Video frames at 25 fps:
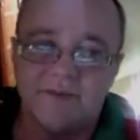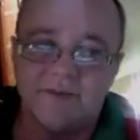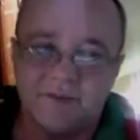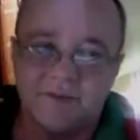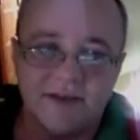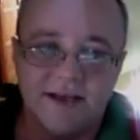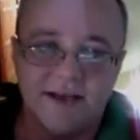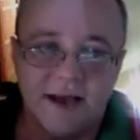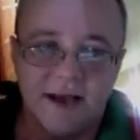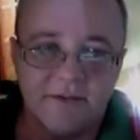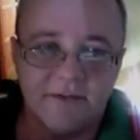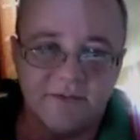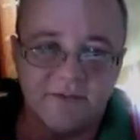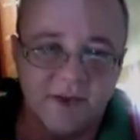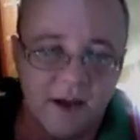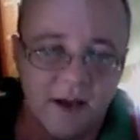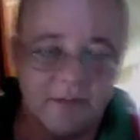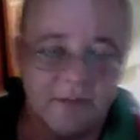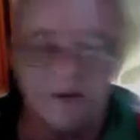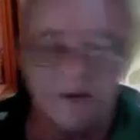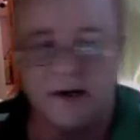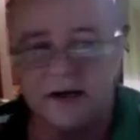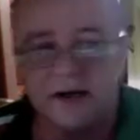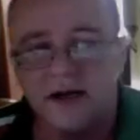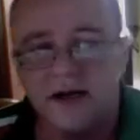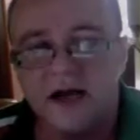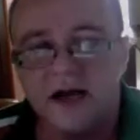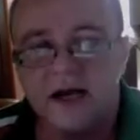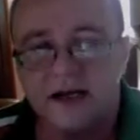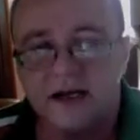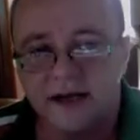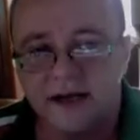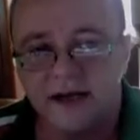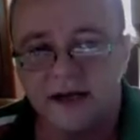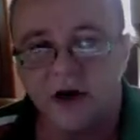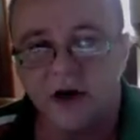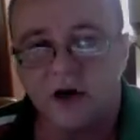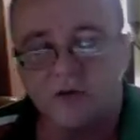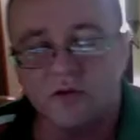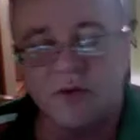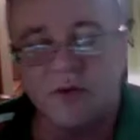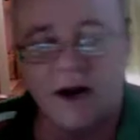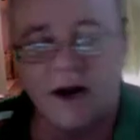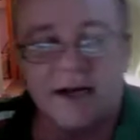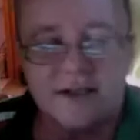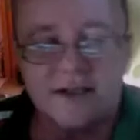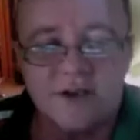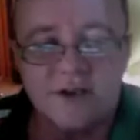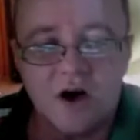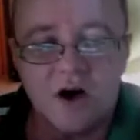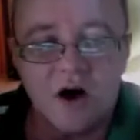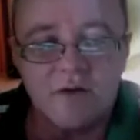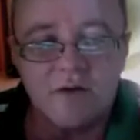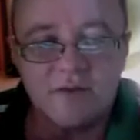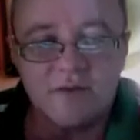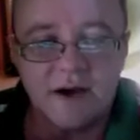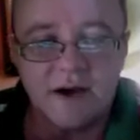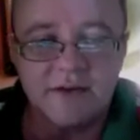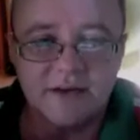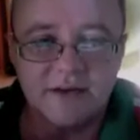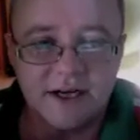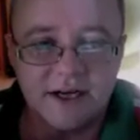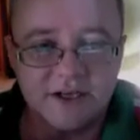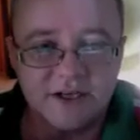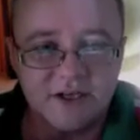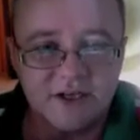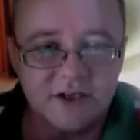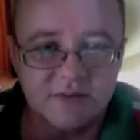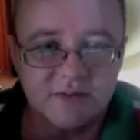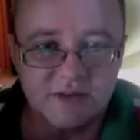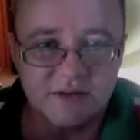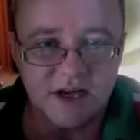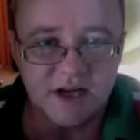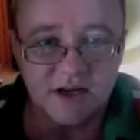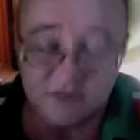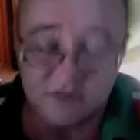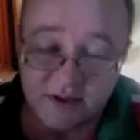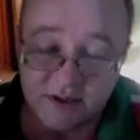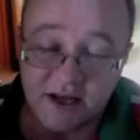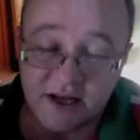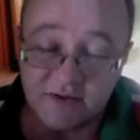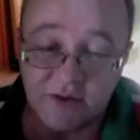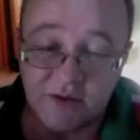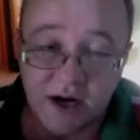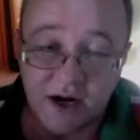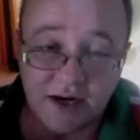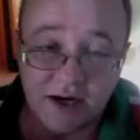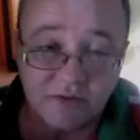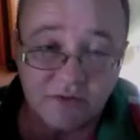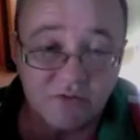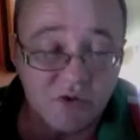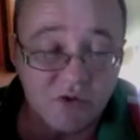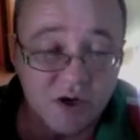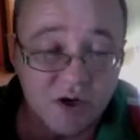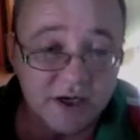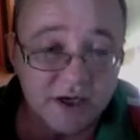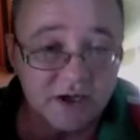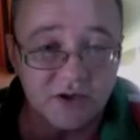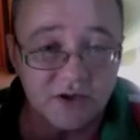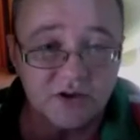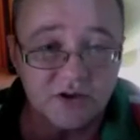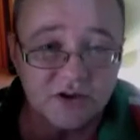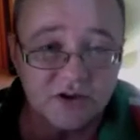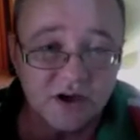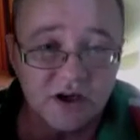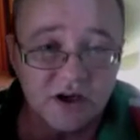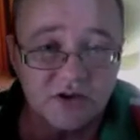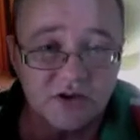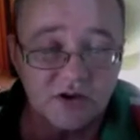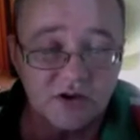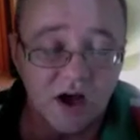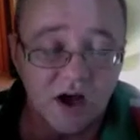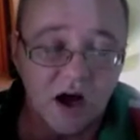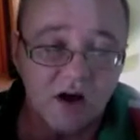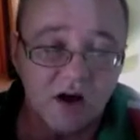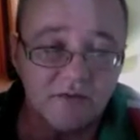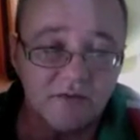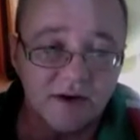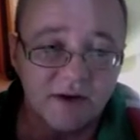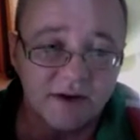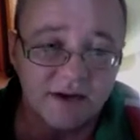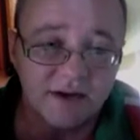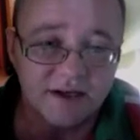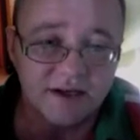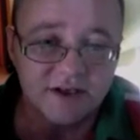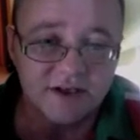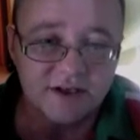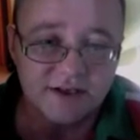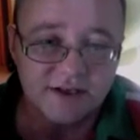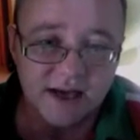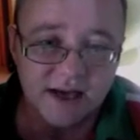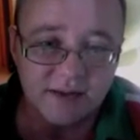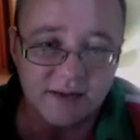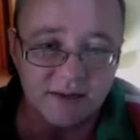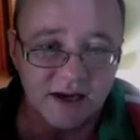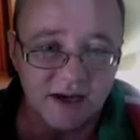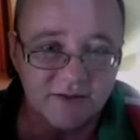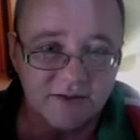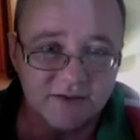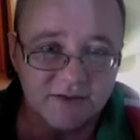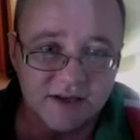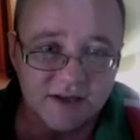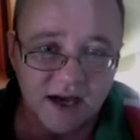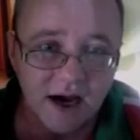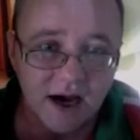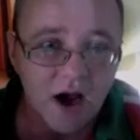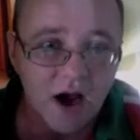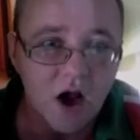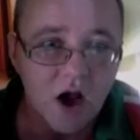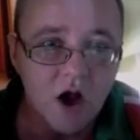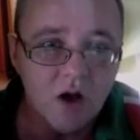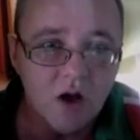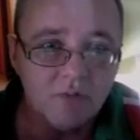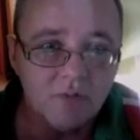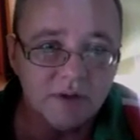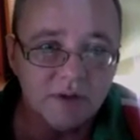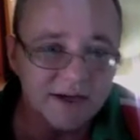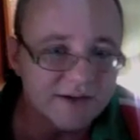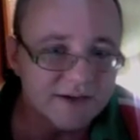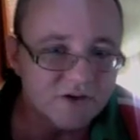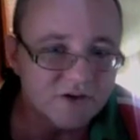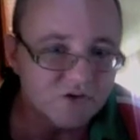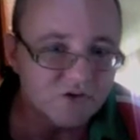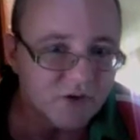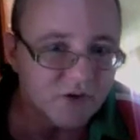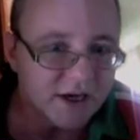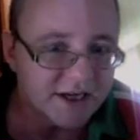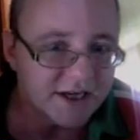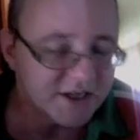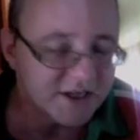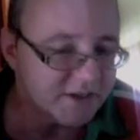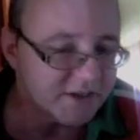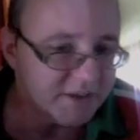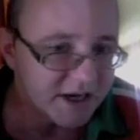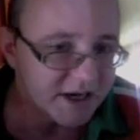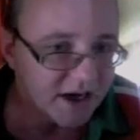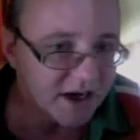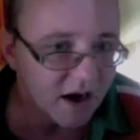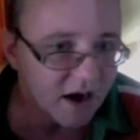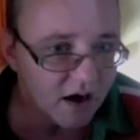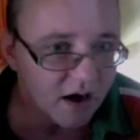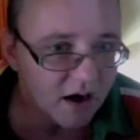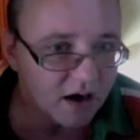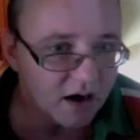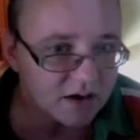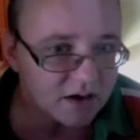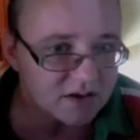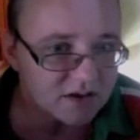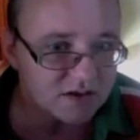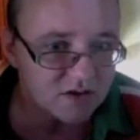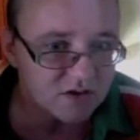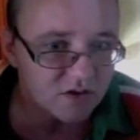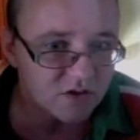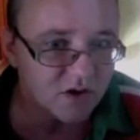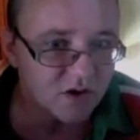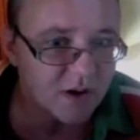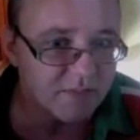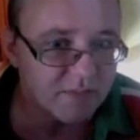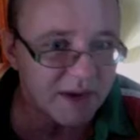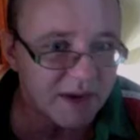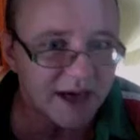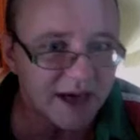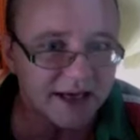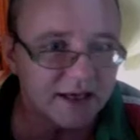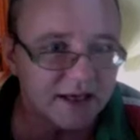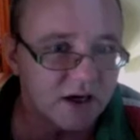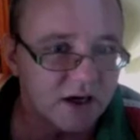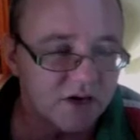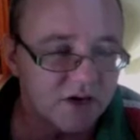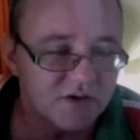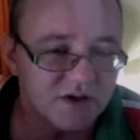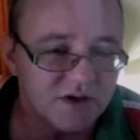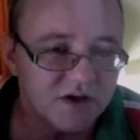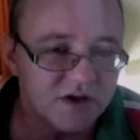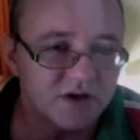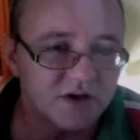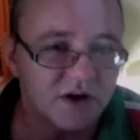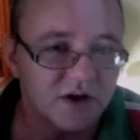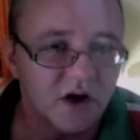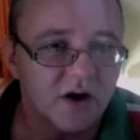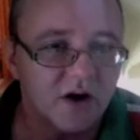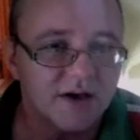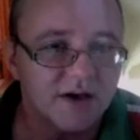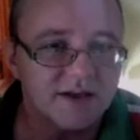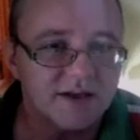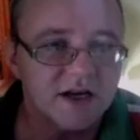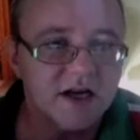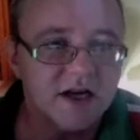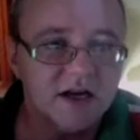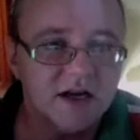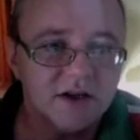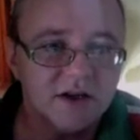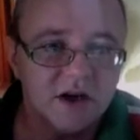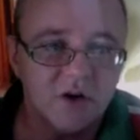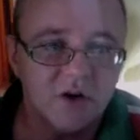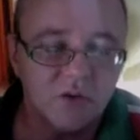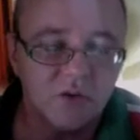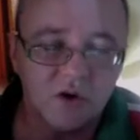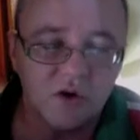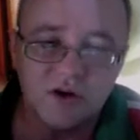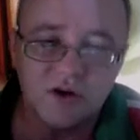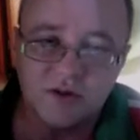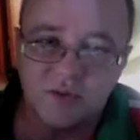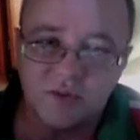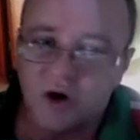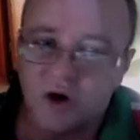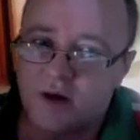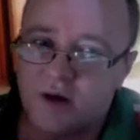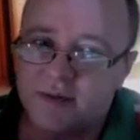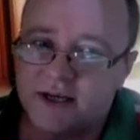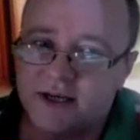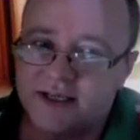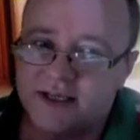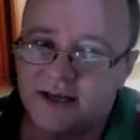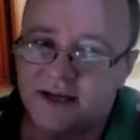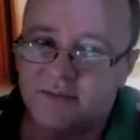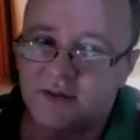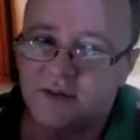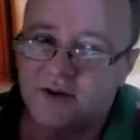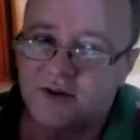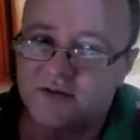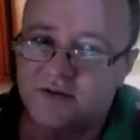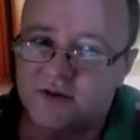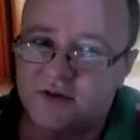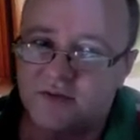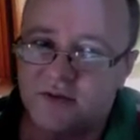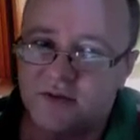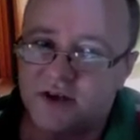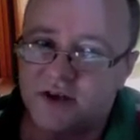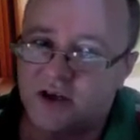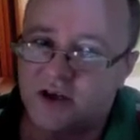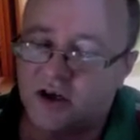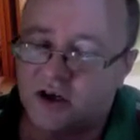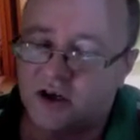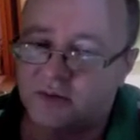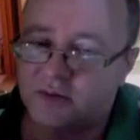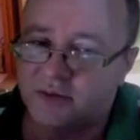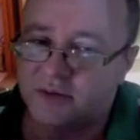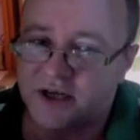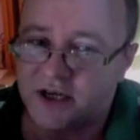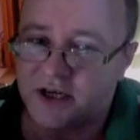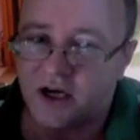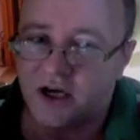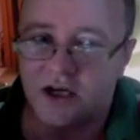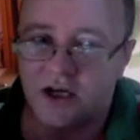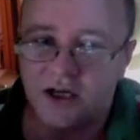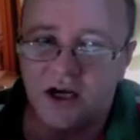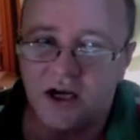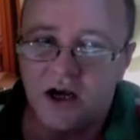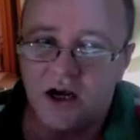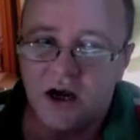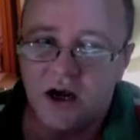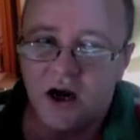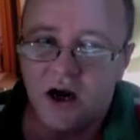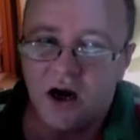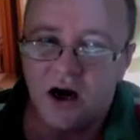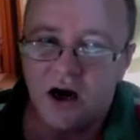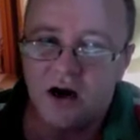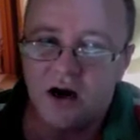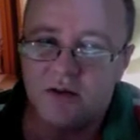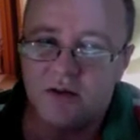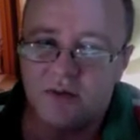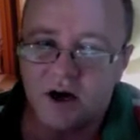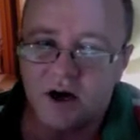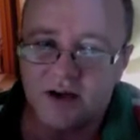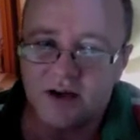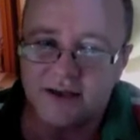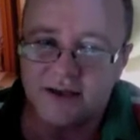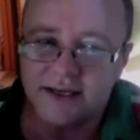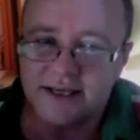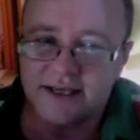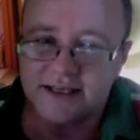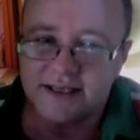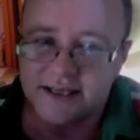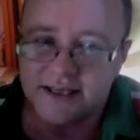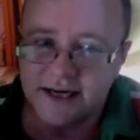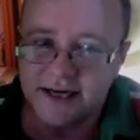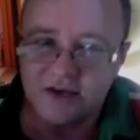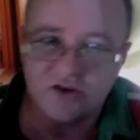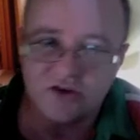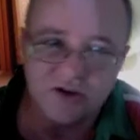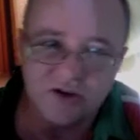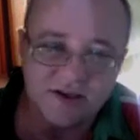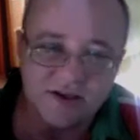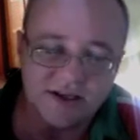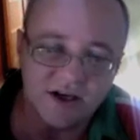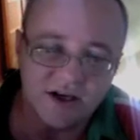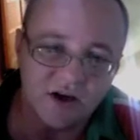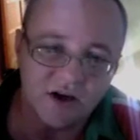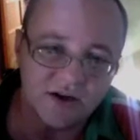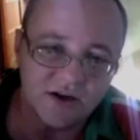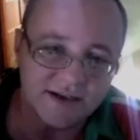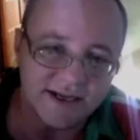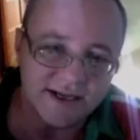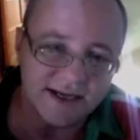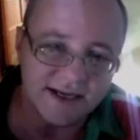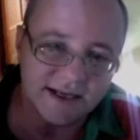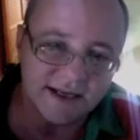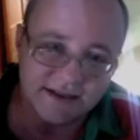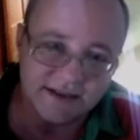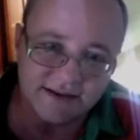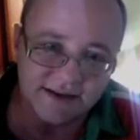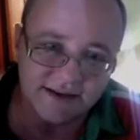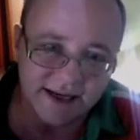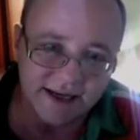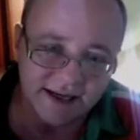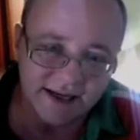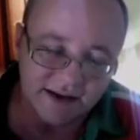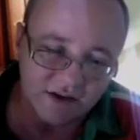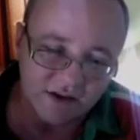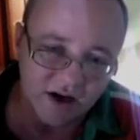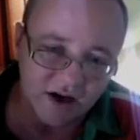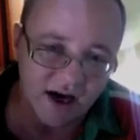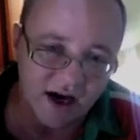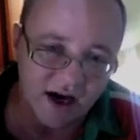left them and they kind of ran as the Hart Foundation themselves. I mean, they ran a really good sort of Hart Foundation stable after that, but it's really Jimmy Hart sort of like backing those two guys that was a prime example of something that could be done. I think it's an interesting idea to think that